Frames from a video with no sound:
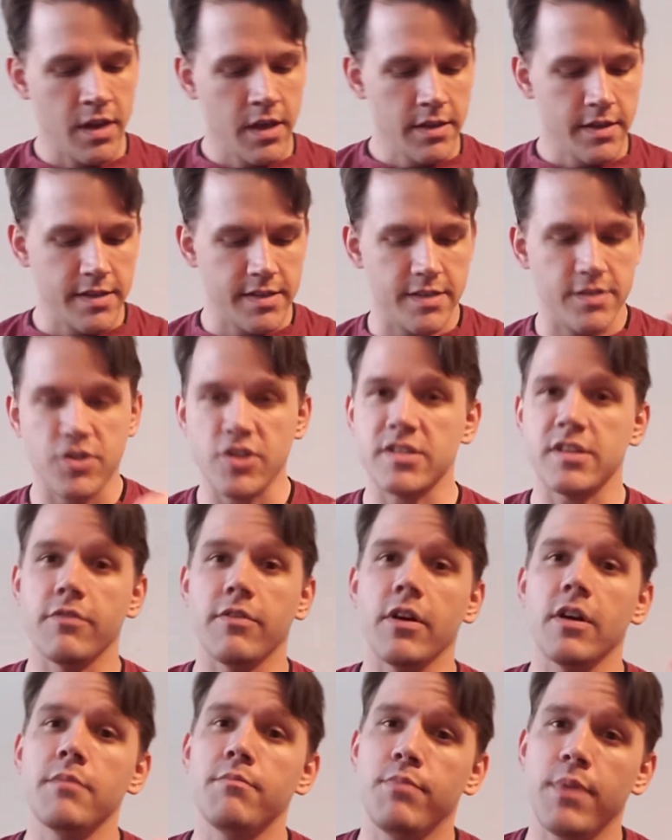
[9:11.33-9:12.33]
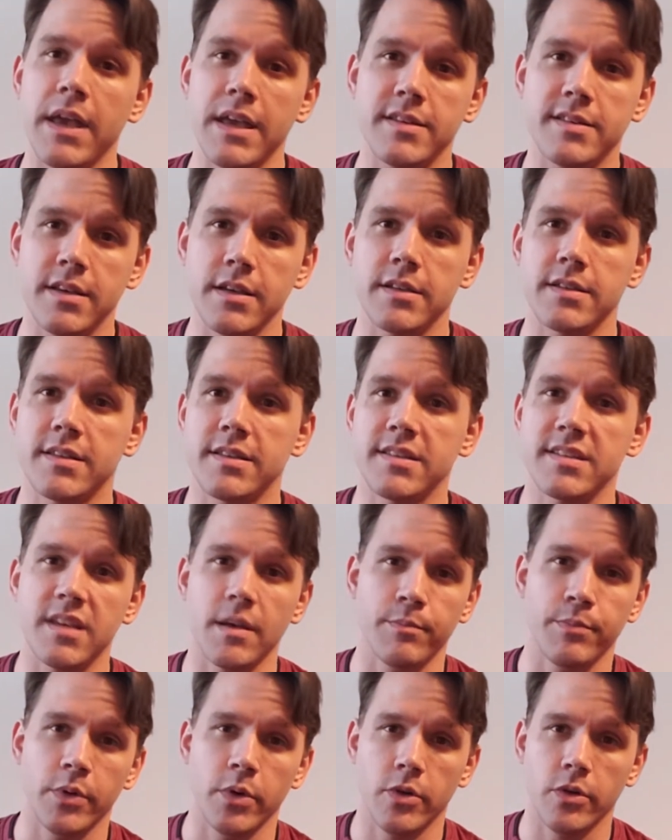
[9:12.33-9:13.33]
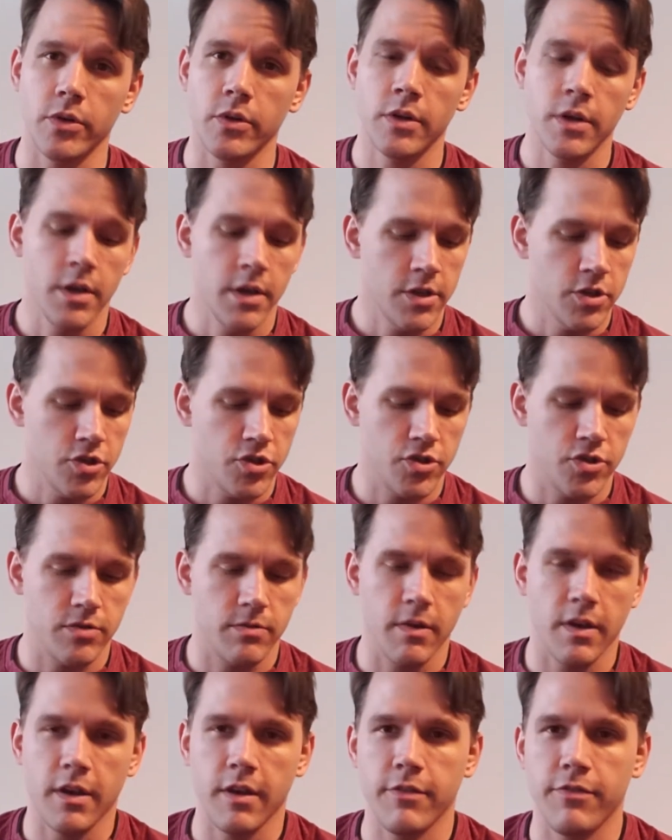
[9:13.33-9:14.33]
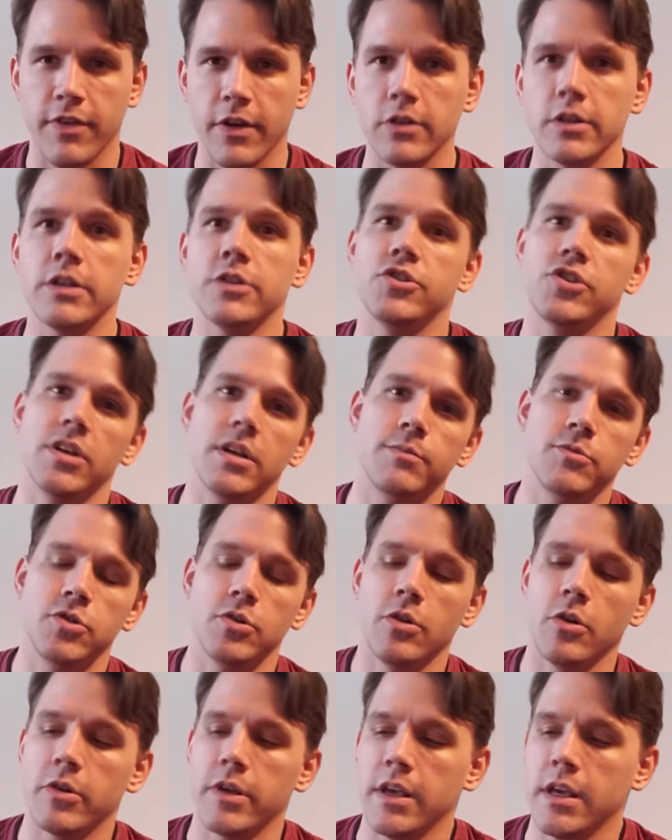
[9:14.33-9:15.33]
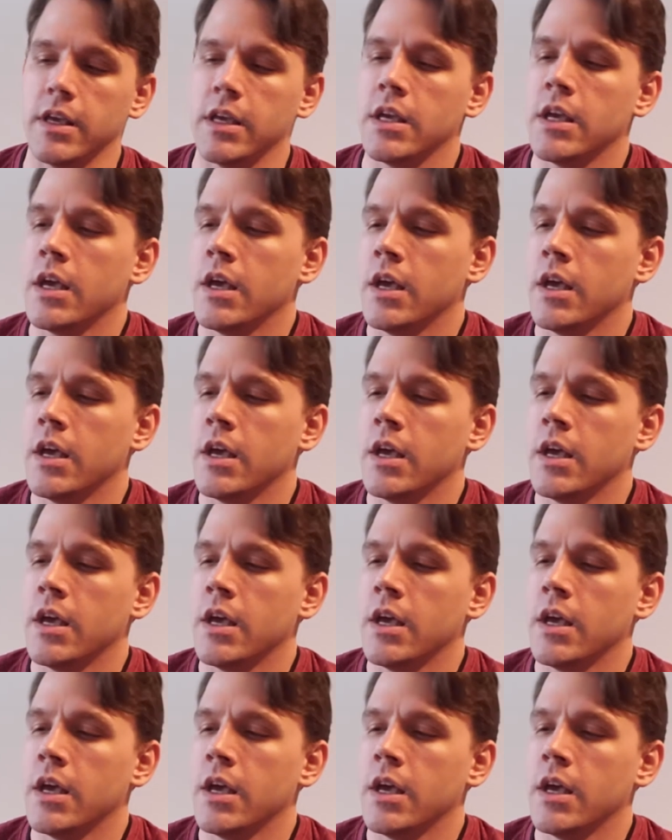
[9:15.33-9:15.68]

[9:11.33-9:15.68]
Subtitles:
This is just a very basic, simple, fairly cheap judo gi.